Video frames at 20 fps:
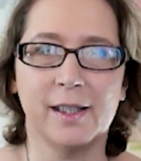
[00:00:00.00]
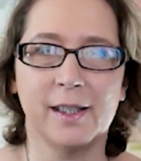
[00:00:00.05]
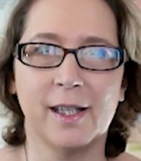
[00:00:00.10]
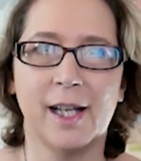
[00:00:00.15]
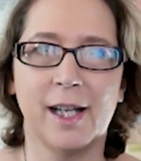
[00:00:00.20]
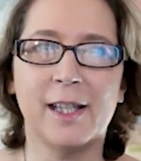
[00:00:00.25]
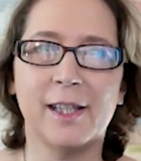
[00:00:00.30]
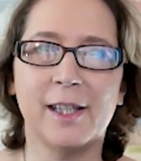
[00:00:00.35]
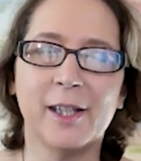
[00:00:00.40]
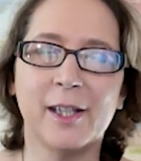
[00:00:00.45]

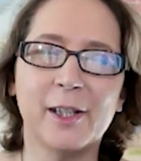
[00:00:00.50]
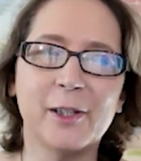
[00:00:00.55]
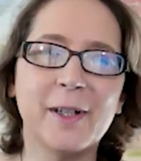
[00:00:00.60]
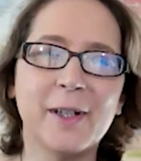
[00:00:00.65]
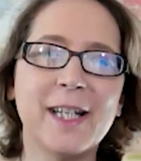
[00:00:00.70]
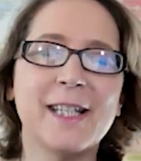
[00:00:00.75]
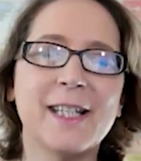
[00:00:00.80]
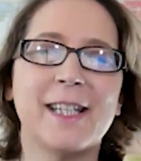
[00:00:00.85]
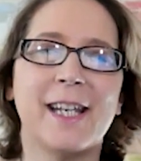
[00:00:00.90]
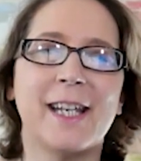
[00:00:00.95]
Hello,
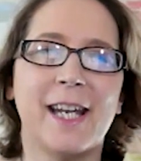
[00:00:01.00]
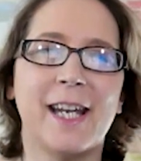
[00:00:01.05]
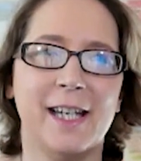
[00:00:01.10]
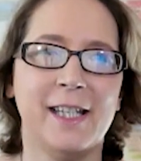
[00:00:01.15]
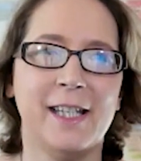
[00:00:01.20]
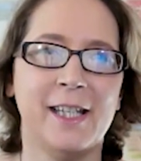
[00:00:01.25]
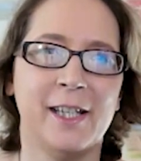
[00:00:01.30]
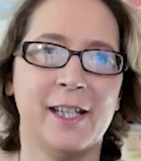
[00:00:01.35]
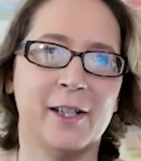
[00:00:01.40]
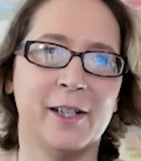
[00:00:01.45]
and
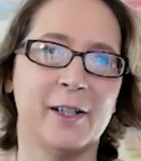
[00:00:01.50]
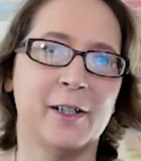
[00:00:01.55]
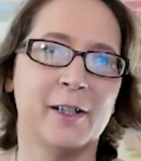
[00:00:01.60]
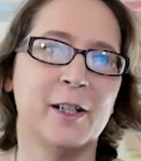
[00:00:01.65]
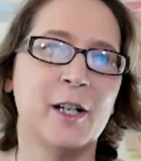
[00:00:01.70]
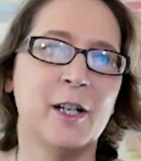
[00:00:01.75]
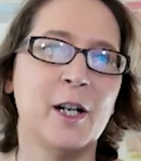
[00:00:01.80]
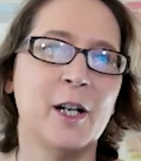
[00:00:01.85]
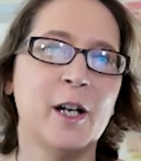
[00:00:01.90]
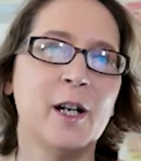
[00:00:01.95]
Kate here.
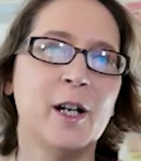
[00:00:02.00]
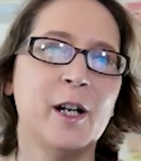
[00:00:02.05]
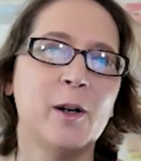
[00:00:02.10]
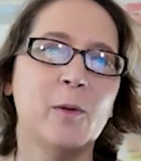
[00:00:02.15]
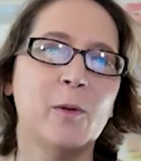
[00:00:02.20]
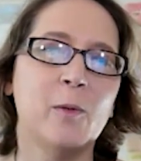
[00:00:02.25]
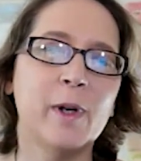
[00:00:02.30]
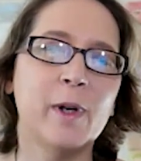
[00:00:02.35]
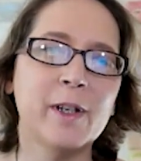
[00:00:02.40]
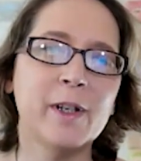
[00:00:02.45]

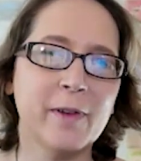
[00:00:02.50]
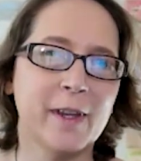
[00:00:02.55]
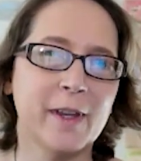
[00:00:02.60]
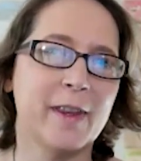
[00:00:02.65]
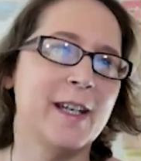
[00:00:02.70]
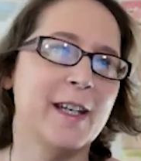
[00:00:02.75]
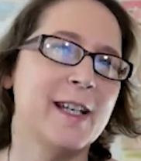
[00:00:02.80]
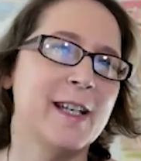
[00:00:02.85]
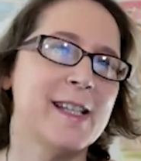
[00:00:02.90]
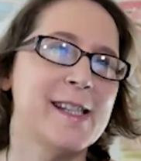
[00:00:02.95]
One of the
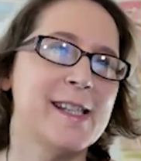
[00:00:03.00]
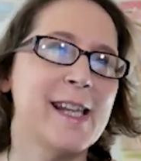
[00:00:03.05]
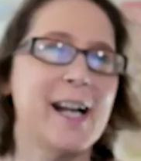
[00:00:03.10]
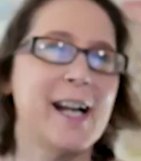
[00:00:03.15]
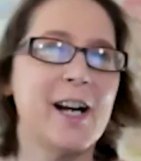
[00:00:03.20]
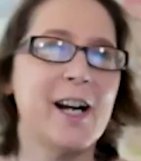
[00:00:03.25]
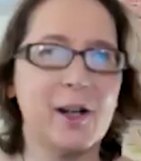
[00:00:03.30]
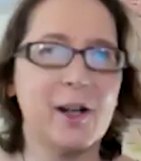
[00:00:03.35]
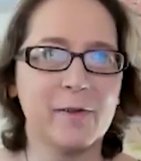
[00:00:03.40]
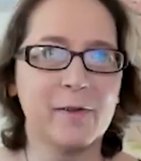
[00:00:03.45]
things that
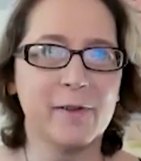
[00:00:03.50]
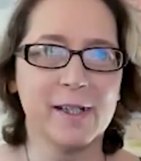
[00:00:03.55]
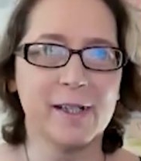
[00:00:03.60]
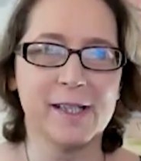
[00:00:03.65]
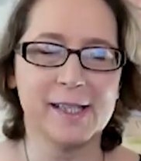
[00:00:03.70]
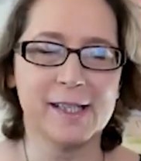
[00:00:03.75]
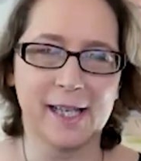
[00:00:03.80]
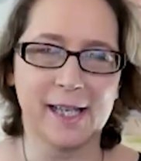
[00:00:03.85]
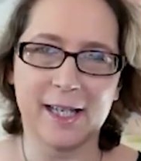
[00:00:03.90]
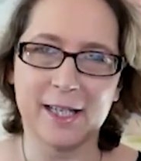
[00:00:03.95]
I often
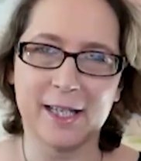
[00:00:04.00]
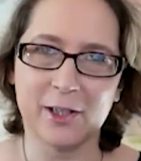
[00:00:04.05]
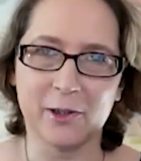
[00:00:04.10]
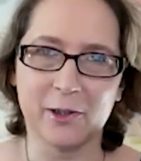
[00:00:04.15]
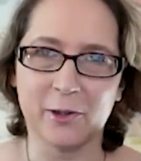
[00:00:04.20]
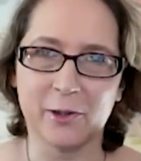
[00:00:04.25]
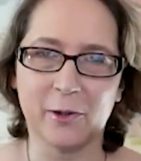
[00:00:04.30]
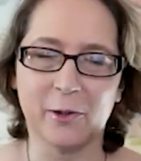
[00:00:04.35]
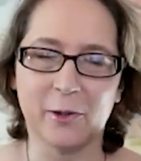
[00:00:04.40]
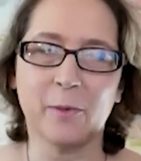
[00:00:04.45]
say
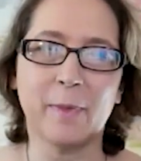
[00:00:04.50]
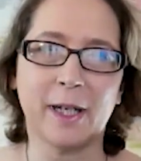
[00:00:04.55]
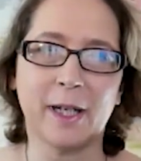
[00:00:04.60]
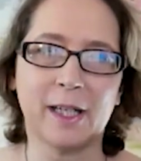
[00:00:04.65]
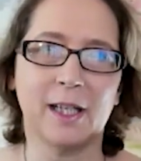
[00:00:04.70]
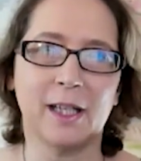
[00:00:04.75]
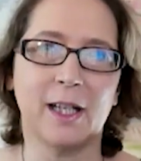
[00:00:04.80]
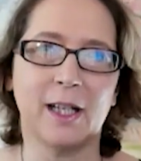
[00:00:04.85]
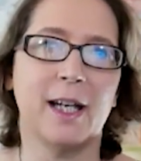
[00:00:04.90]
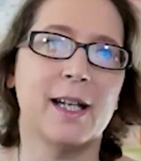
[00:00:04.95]
to my
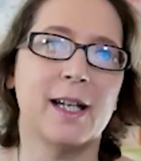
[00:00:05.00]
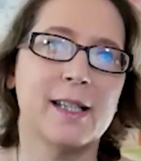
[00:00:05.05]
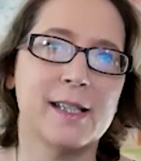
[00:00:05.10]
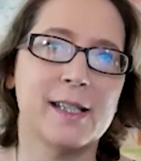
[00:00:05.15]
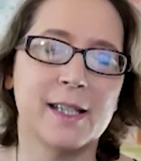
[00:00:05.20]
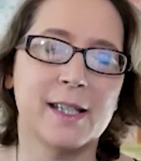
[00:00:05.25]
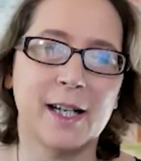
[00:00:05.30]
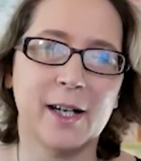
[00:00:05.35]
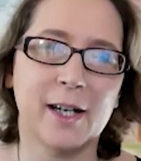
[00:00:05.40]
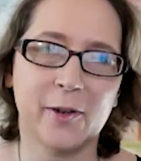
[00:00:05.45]
clients
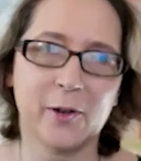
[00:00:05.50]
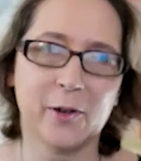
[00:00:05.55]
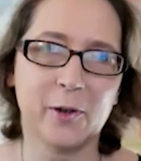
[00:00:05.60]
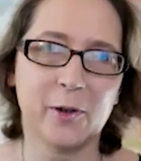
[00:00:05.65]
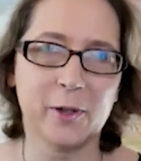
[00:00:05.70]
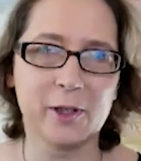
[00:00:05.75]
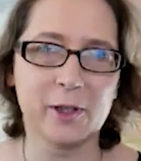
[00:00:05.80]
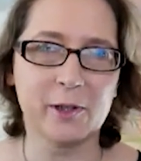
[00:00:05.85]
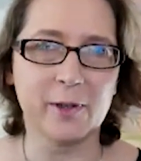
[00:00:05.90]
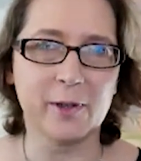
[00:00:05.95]
and to other
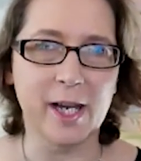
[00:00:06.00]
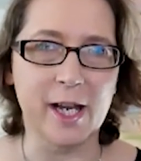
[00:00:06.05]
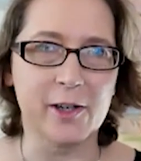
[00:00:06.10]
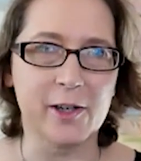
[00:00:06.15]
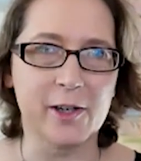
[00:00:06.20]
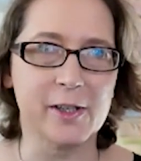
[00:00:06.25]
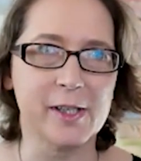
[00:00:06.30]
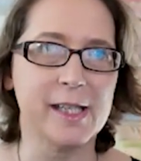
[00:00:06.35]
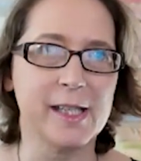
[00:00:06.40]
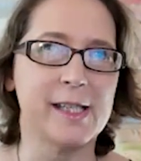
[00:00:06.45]
course
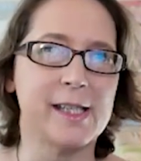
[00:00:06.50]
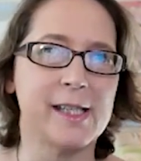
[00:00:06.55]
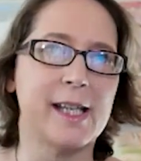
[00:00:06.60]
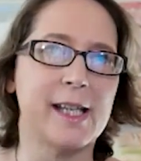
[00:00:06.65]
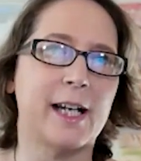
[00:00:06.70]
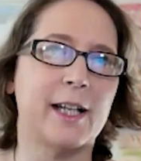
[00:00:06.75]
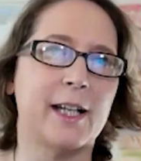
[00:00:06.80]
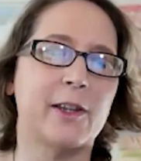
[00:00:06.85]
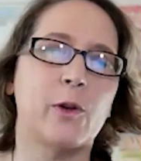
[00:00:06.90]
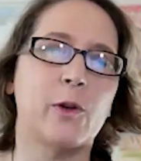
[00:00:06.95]
creators is
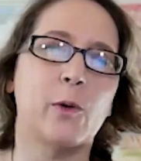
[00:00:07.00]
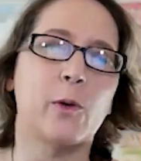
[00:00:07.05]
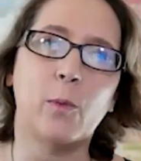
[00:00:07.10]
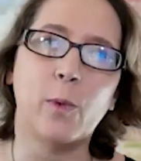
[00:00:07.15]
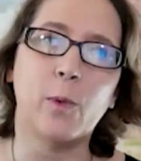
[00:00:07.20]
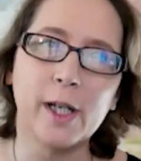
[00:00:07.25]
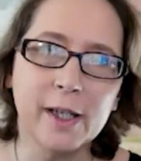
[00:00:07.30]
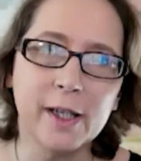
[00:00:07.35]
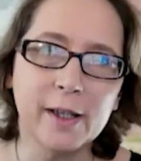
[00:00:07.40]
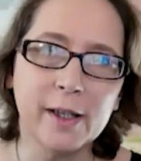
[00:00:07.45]
that the
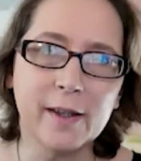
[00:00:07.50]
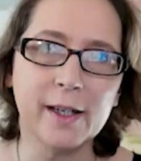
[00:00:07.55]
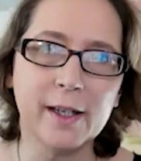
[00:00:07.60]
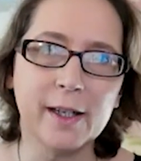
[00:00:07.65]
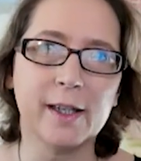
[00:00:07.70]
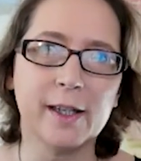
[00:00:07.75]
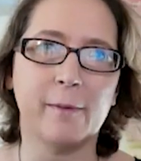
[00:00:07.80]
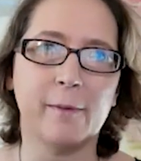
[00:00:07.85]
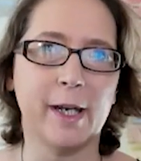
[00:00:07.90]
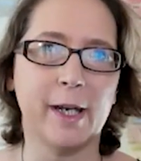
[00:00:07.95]
one thing
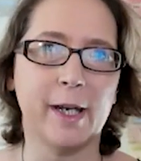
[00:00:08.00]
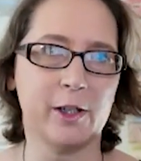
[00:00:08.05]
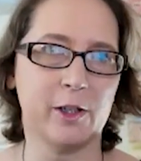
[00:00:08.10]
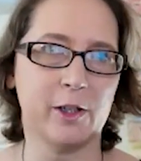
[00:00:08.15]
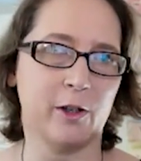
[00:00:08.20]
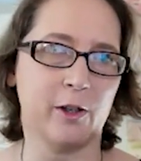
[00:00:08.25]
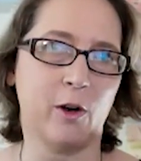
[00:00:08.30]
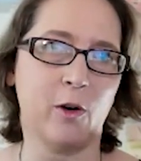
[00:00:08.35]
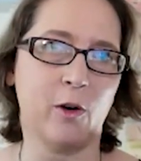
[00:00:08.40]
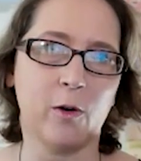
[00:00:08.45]
that makes
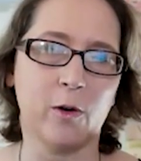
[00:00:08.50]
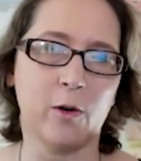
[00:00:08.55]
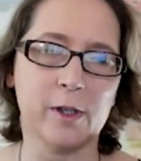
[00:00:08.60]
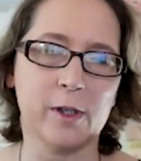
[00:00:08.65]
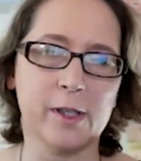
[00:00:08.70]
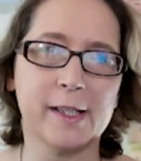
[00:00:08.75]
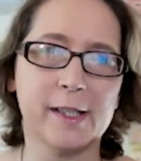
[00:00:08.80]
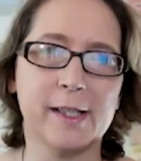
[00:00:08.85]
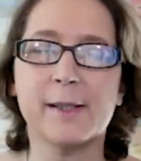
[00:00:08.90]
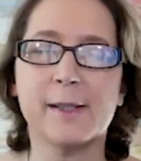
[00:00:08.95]
your
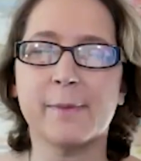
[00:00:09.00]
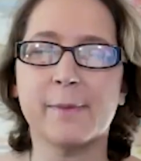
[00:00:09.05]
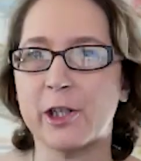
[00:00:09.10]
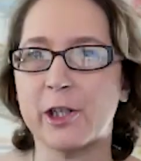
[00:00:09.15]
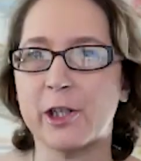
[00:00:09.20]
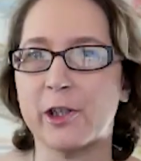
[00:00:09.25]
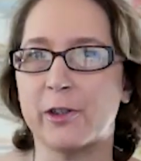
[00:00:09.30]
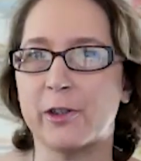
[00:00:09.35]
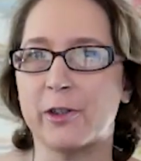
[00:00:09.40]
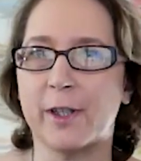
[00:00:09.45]
course
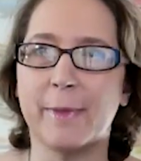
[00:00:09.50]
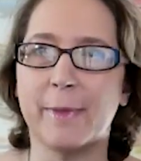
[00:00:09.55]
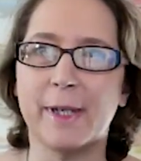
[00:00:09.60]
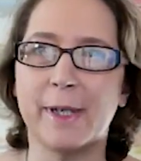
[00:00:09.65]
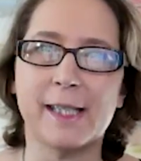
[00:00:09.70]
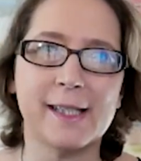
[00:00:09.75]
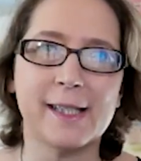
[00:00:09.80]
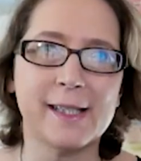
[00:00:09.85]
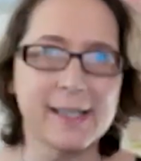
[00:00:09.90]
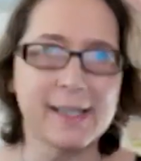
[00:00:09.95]
special, that makes
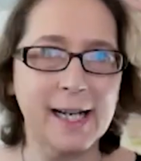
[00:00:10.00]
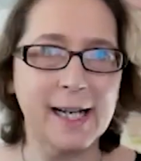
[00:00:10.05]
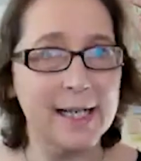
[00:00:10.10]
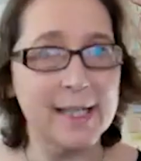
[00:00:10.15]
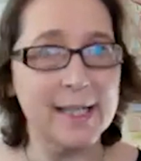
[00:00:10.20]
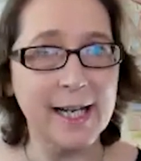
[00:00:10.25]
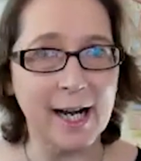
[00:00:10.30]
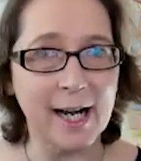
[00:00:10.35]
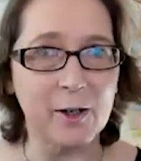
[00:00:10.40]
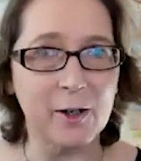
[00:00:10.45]
it
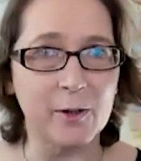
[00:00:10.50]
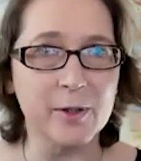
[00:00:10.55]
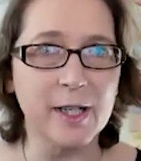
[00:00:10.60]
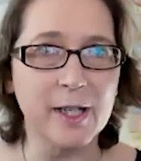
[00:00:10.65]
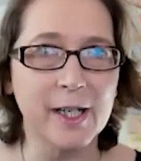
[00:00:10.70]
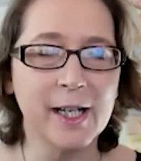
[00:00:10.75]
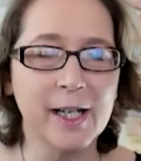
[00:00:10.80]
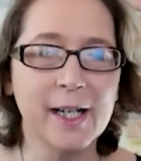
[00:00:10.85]
stand out,